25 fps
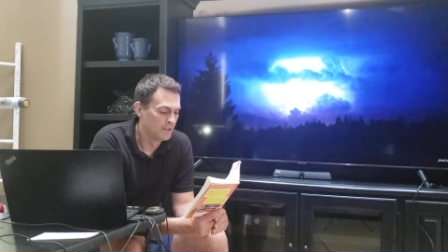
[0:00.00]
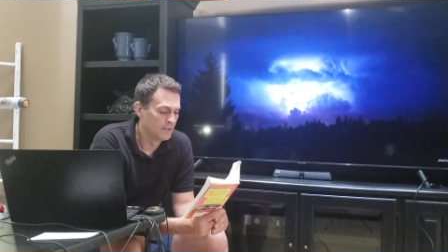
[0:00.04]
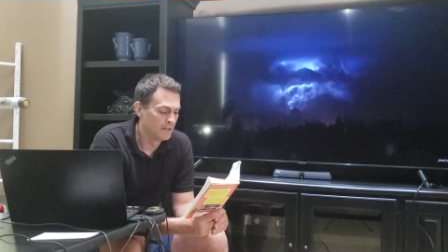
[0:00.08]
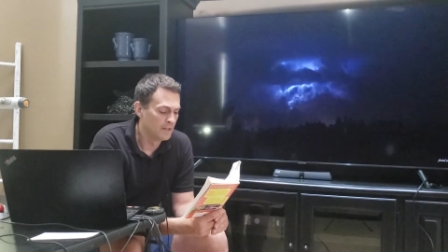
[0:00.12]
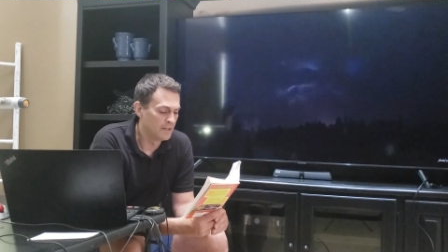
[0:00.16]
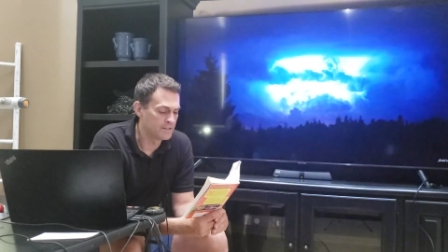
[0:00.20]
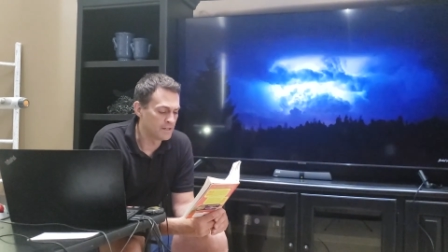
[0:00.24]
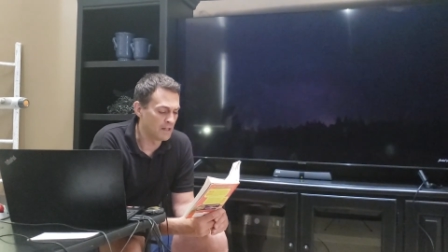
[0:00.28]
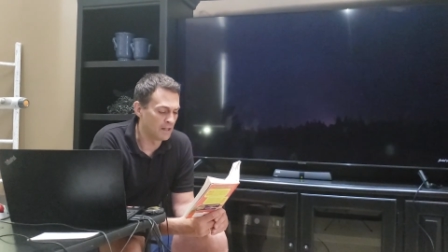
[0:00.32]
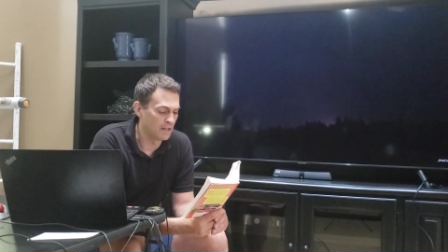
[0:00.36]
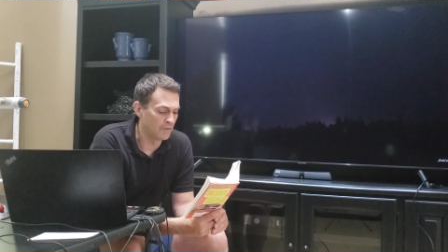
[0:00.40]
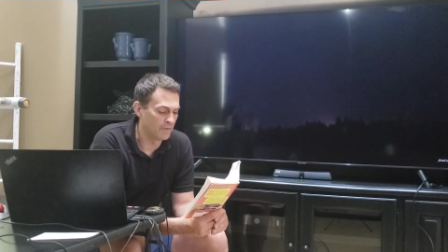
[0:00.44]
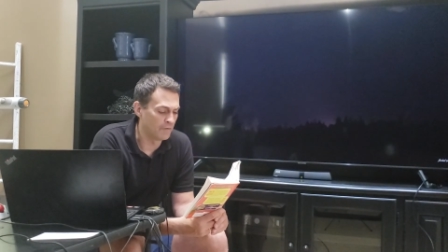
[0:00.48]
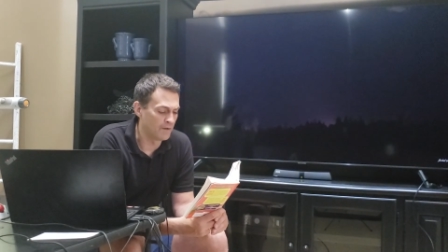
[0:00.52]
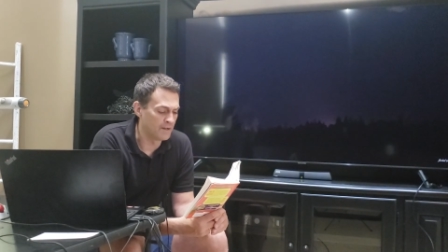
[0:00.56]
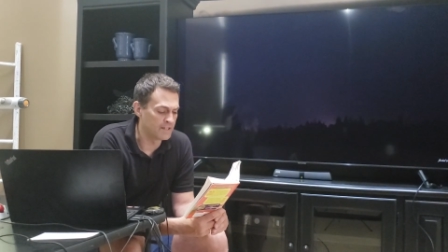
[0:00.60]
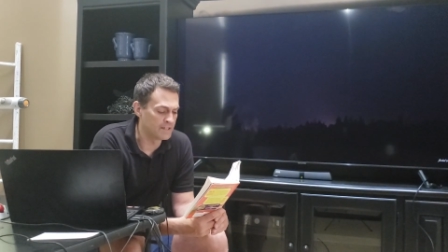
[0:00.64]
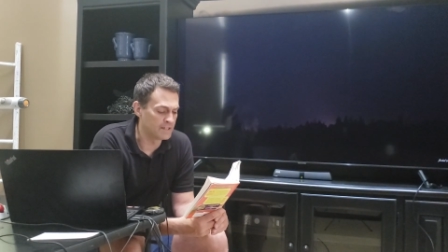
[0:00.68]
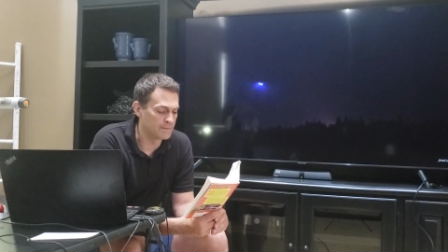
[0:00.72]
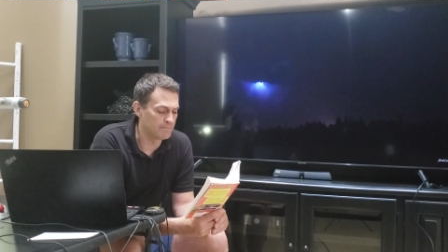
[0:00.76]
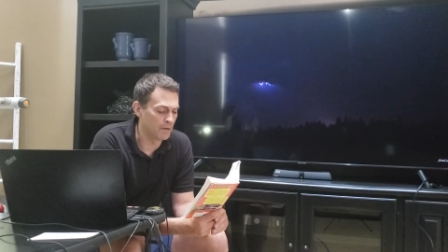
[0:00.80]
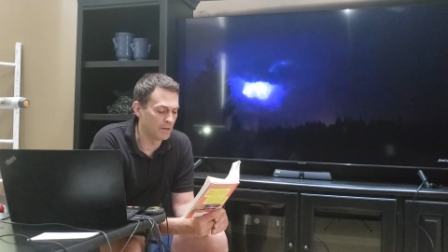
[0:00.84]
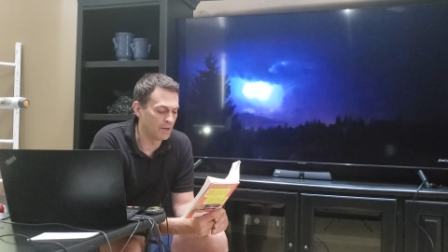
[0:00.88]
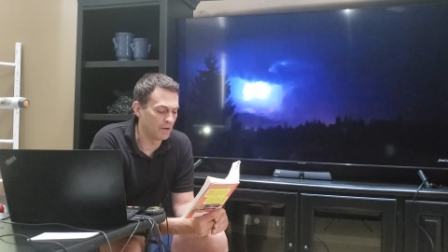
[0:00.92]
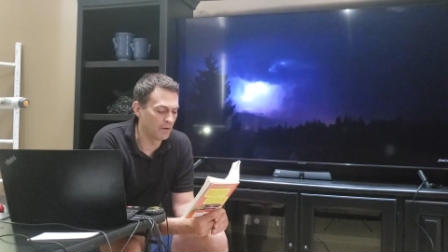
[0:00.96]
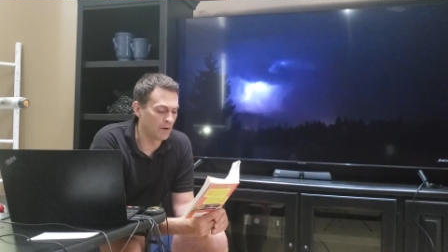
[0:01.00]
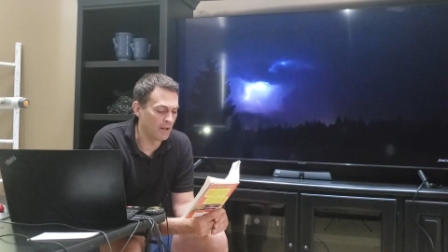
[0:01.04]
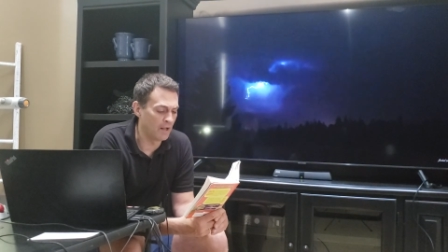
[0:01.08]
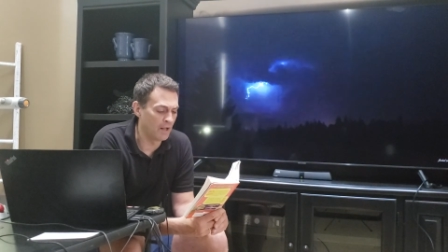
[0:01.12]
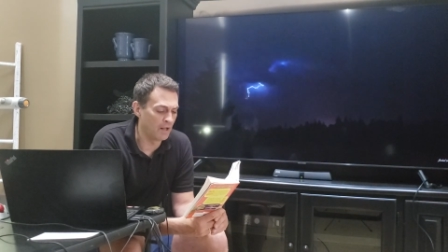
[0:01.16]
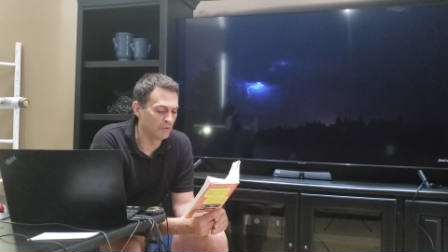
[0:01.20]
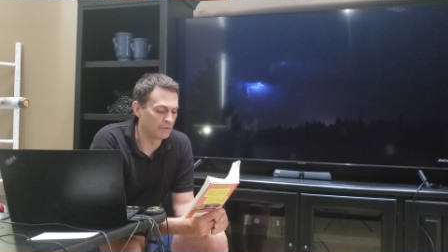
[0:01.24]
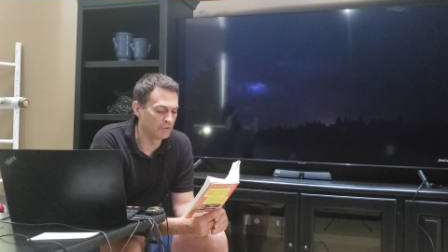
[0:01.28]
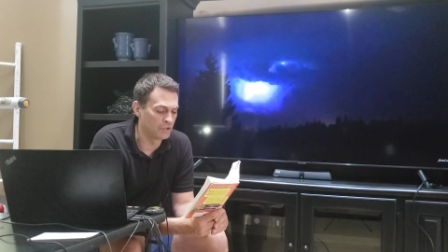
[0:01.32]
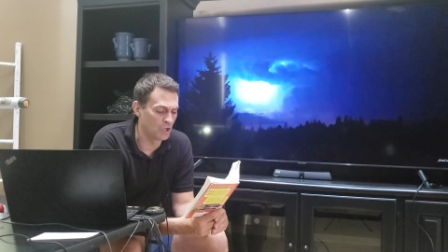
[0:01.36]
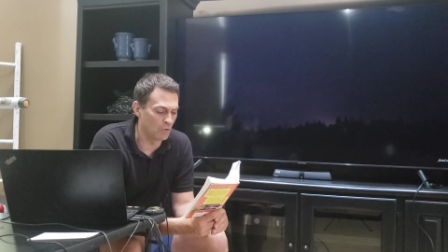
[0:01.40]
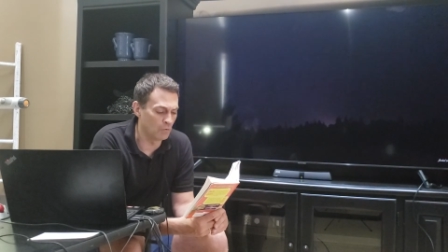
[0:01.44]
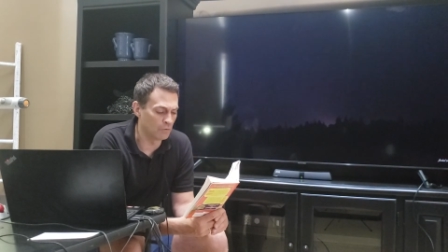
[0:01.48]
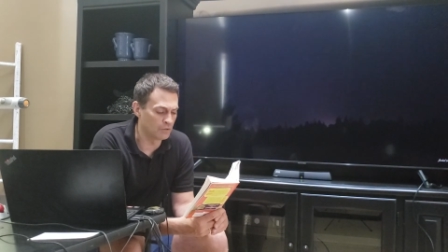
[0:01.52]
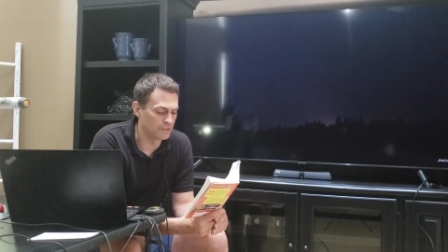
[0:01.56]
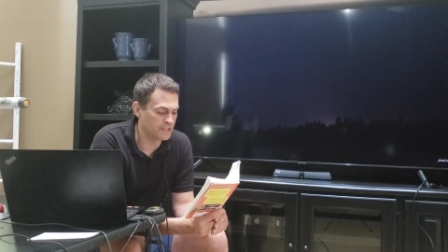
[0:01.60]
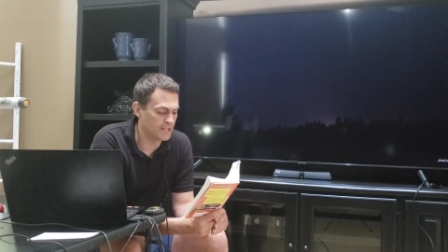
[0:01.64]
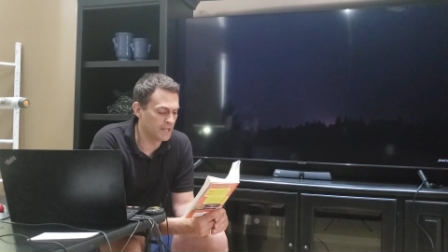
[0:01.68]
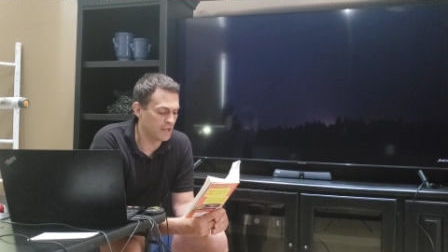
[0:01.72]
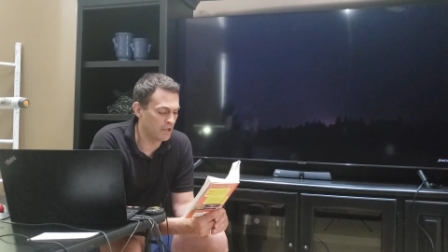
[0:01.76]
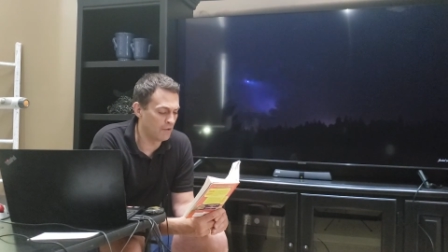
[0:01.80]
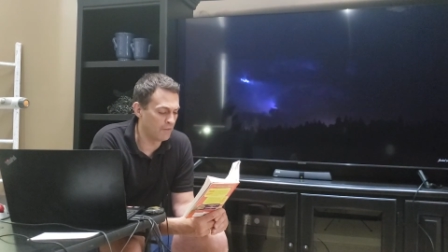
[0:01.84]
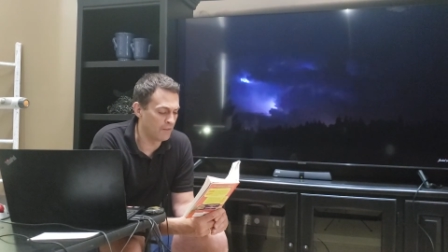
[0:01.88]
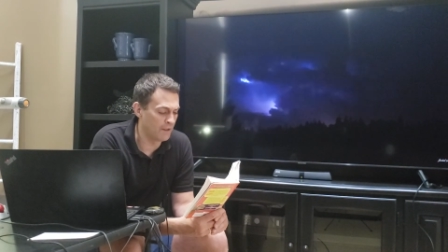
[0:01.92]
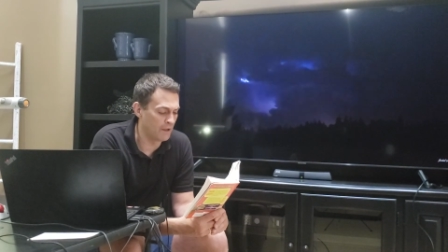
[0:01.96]
His other face spun around. Don't
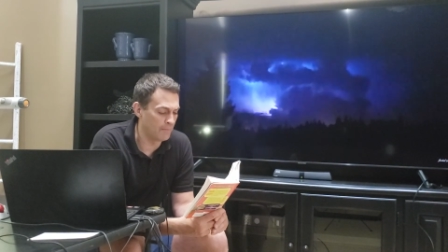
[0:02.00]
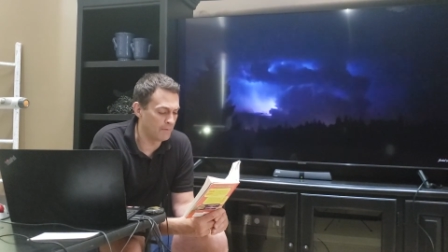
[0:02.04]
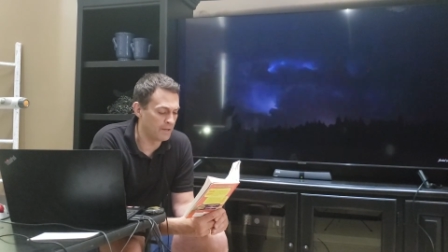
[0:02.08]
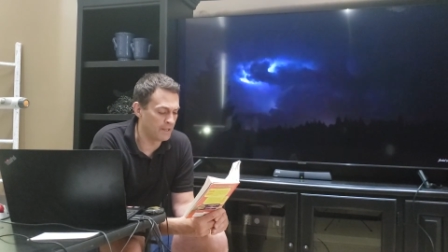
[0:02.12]
tell them,